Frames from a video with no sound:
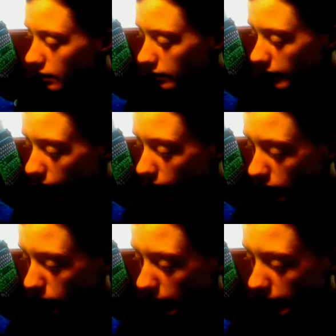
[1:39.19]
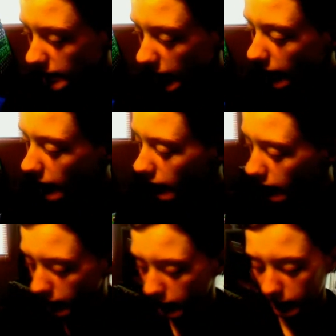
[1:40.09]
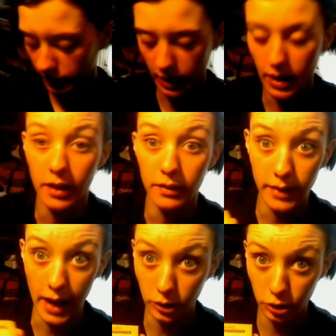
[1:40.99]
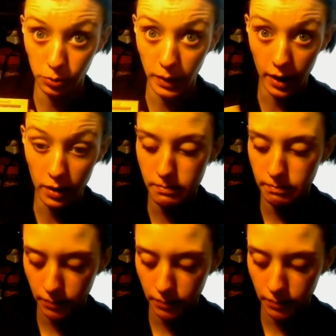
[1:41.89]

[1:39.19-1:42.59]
Now you want to take the Natural Wear